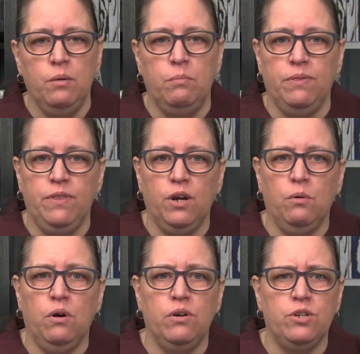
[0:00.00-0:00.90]
but there
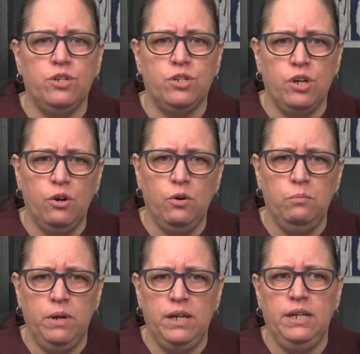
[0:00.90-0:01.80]
were so
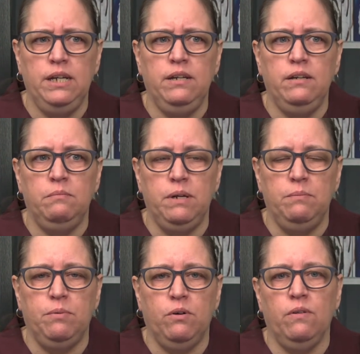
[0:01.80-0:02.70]
many
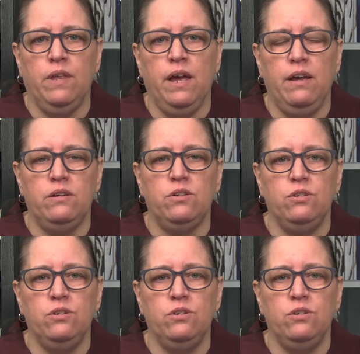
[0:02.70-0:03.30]
people that